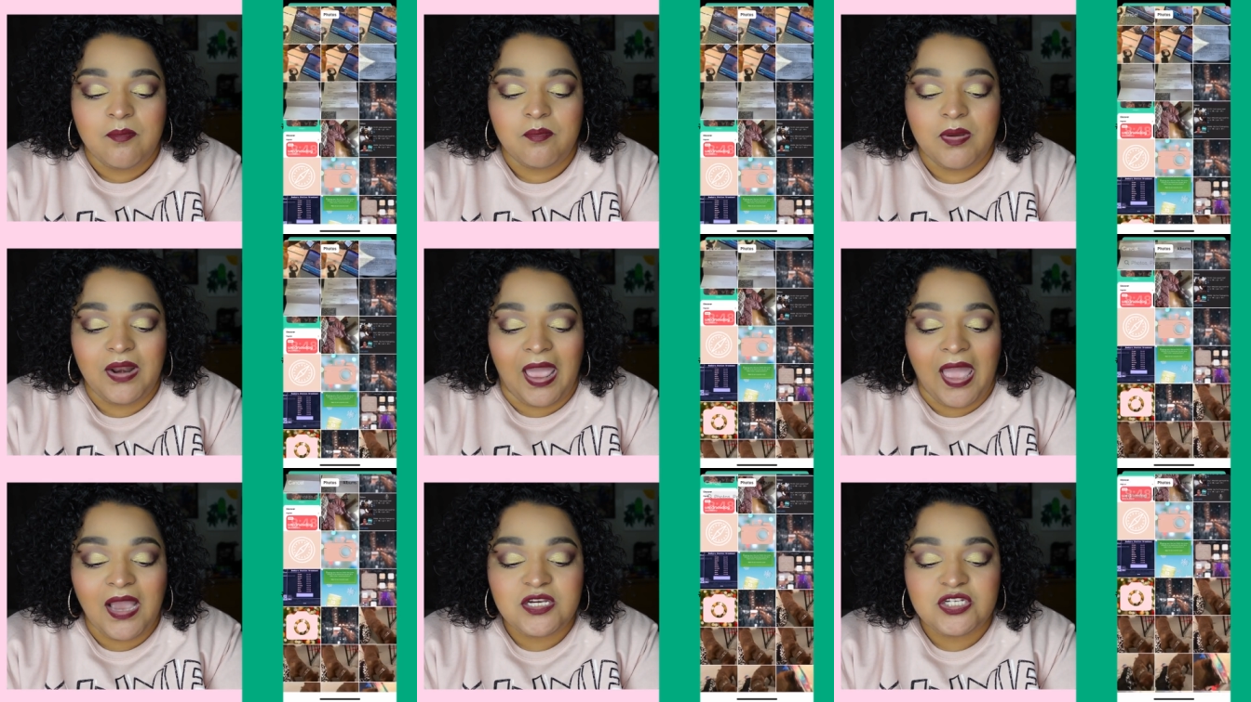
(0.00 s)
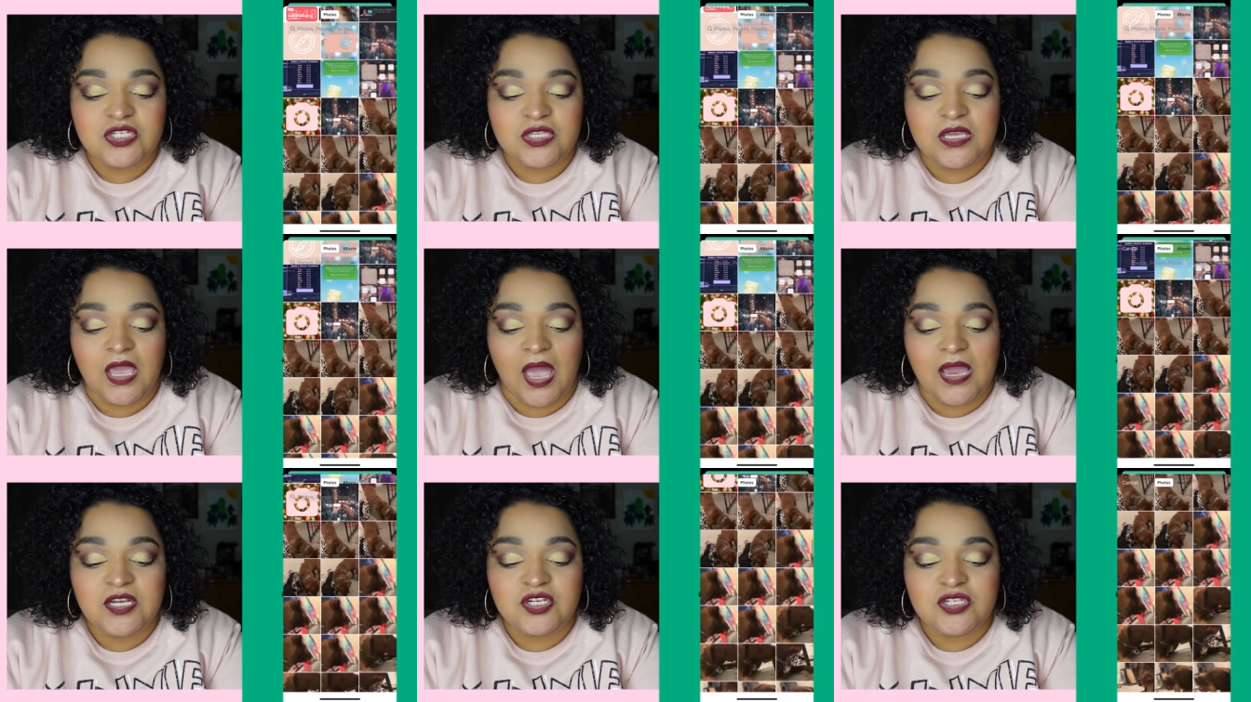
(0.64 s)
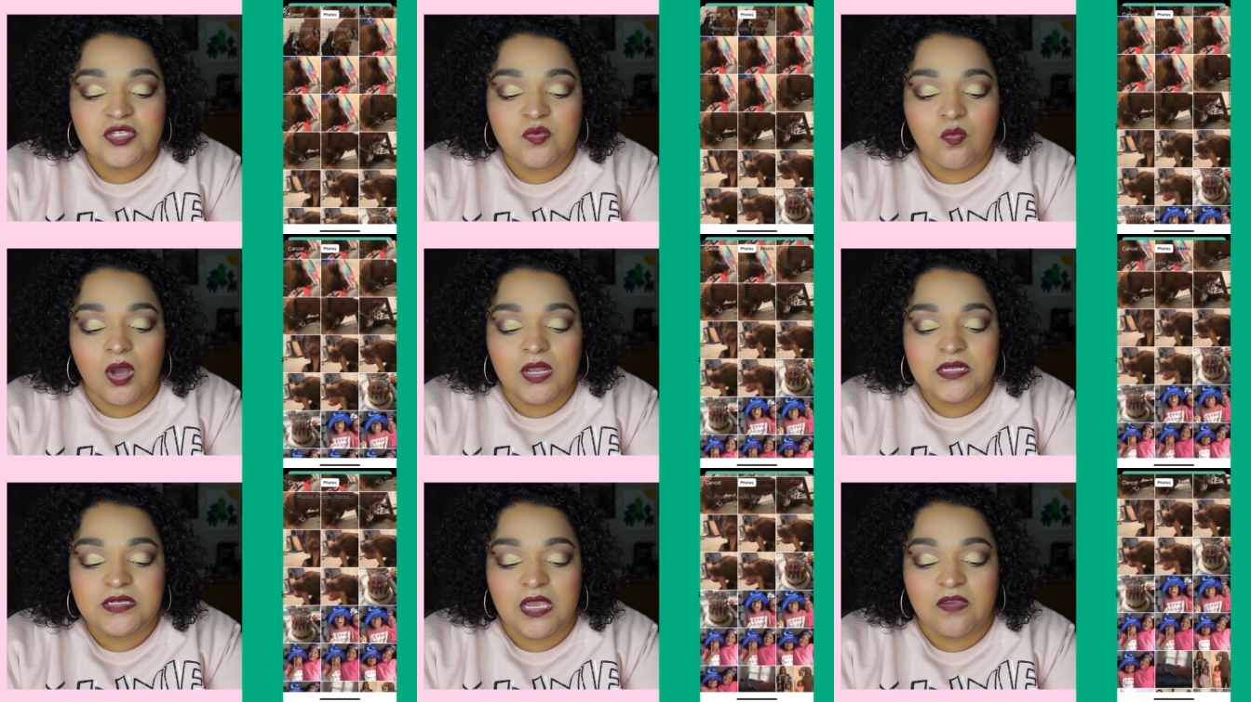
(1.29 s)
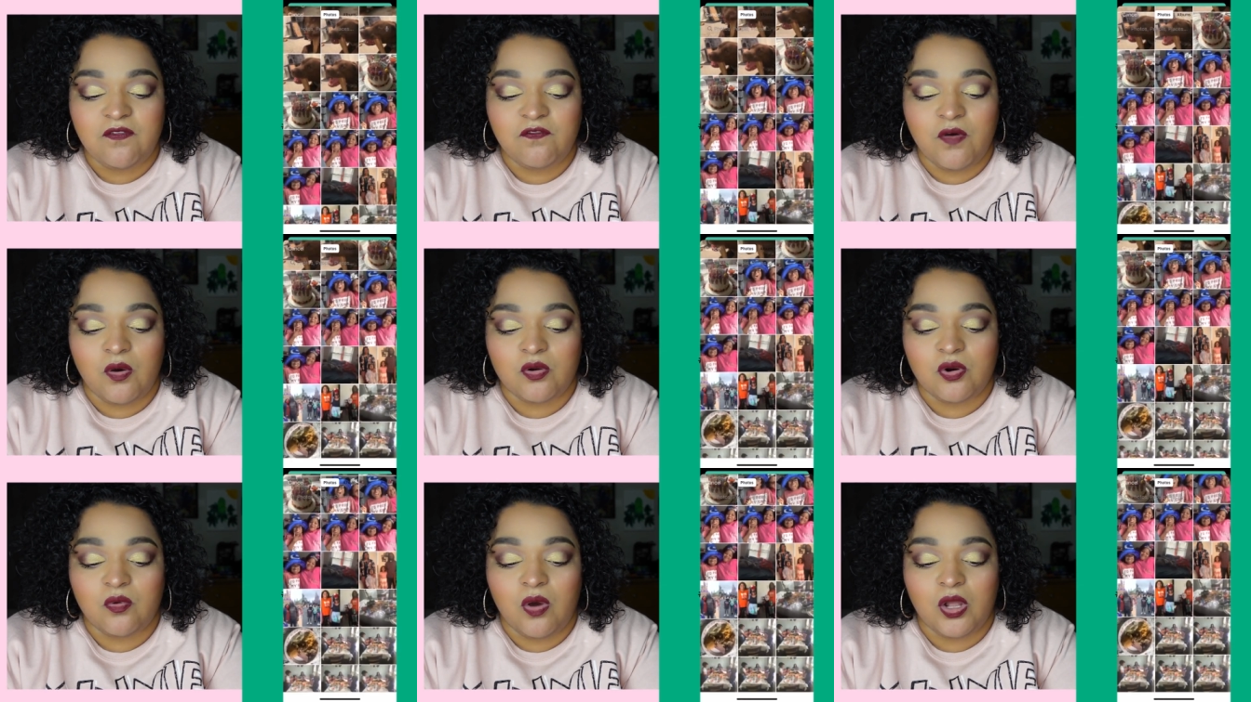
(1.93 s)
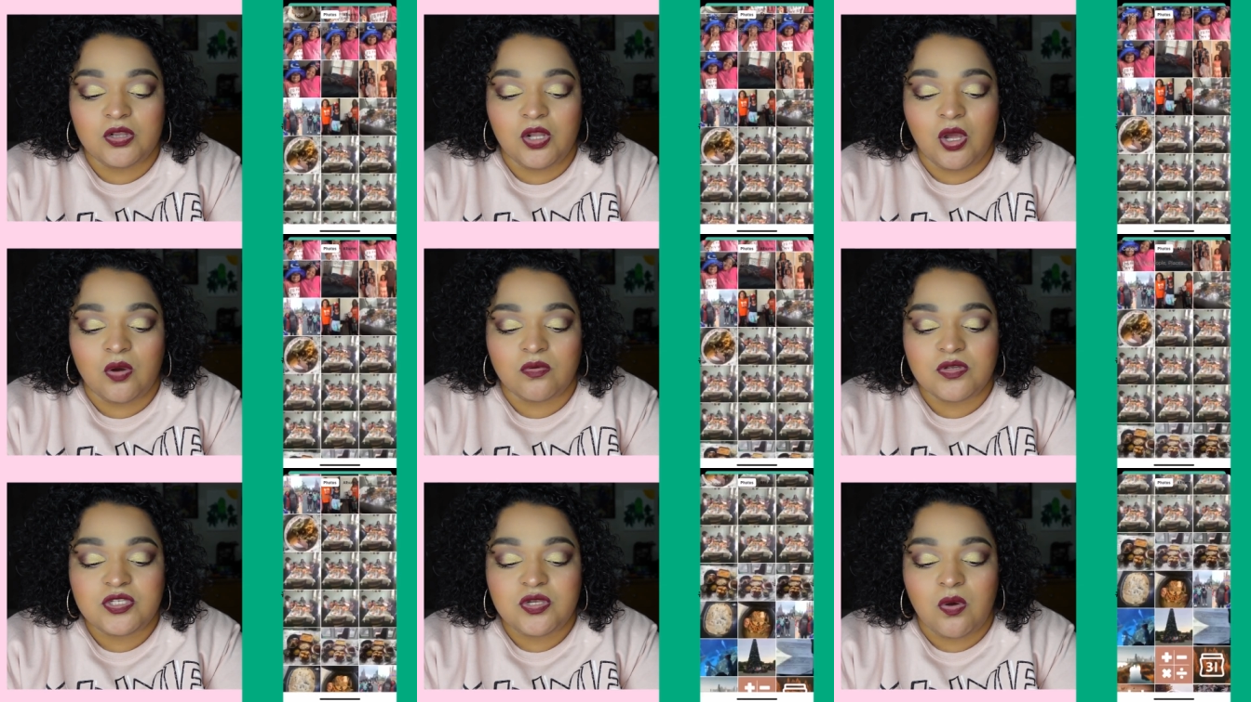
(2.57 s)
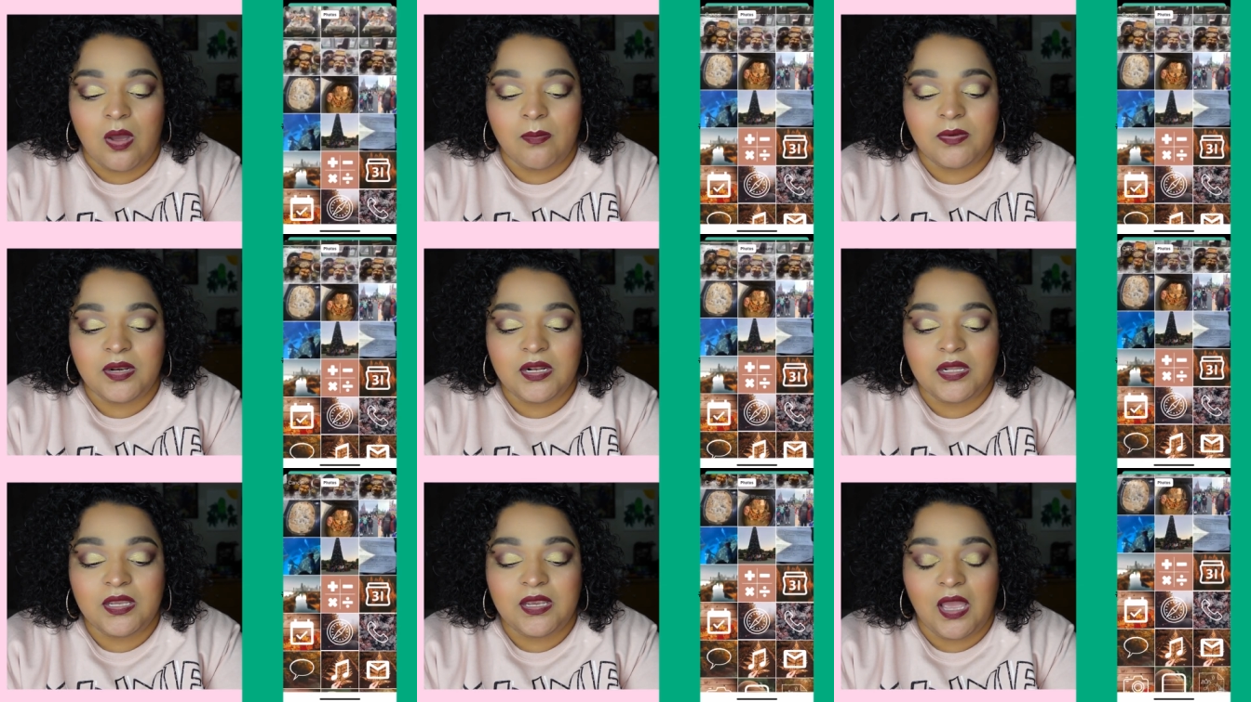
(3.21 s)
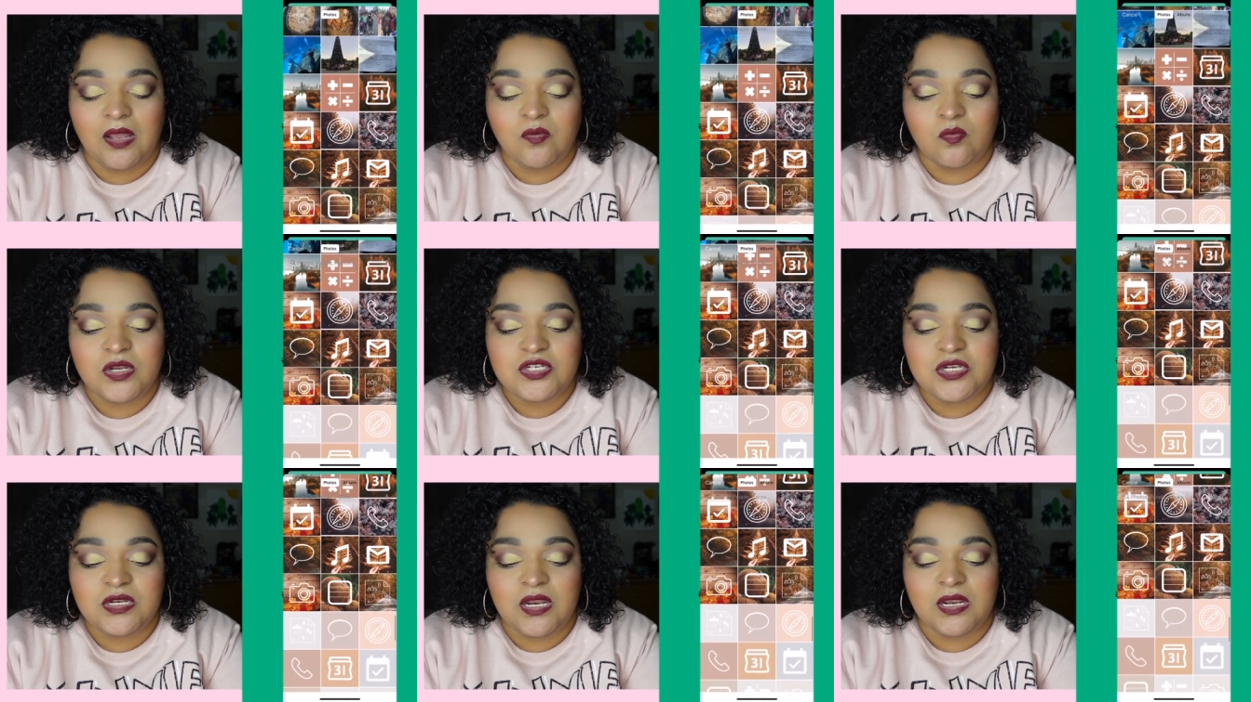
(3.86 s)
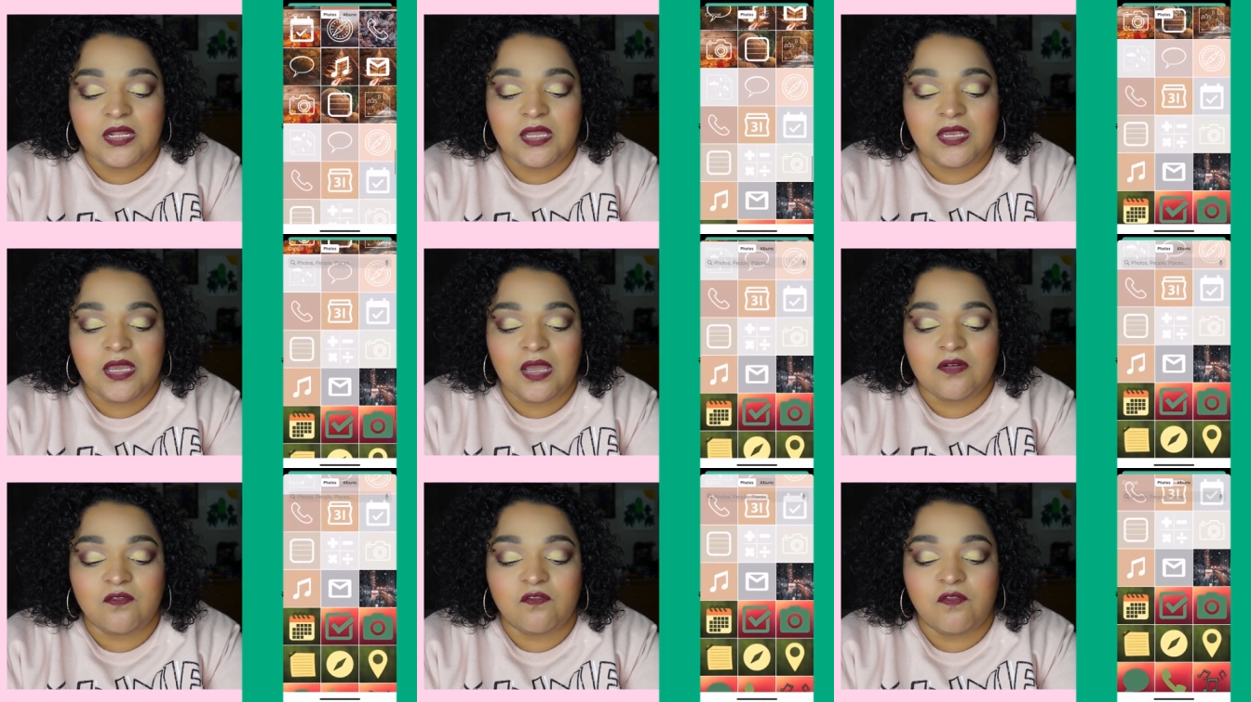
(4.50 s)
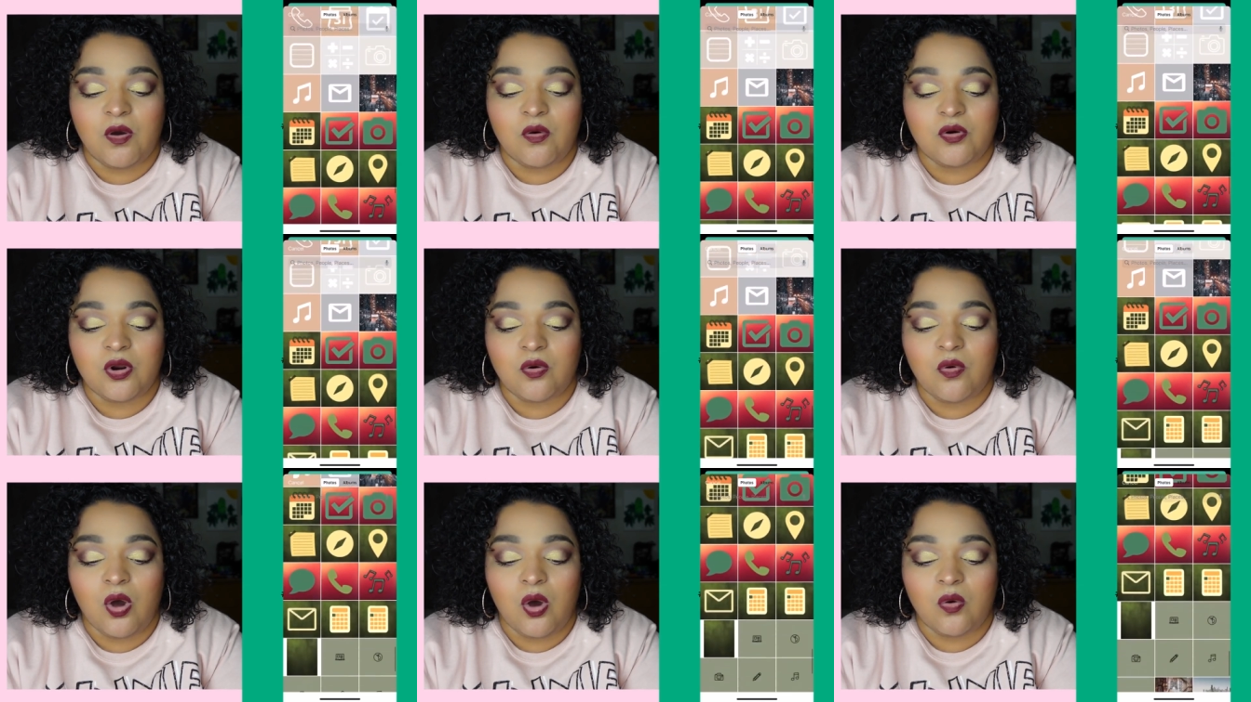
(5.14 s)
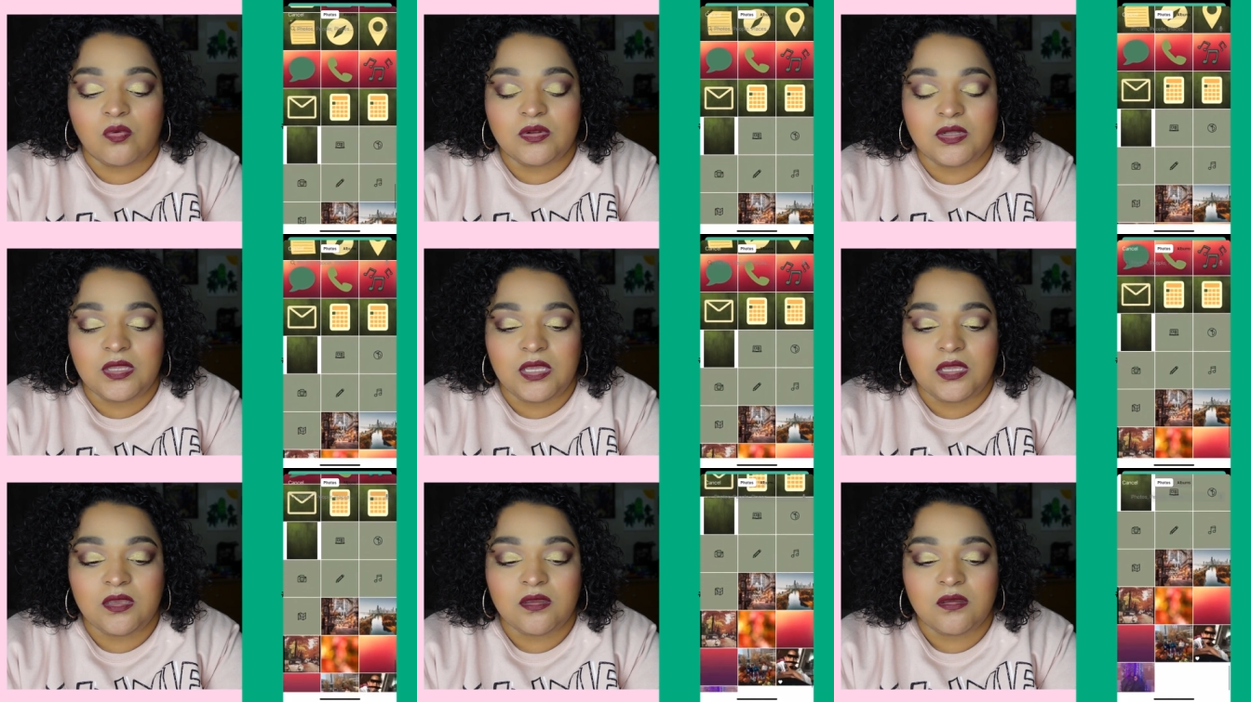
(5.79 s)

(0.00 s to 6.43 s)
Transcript: but actually I just want a photo alone. So I'm gonna click on widget and click on photo only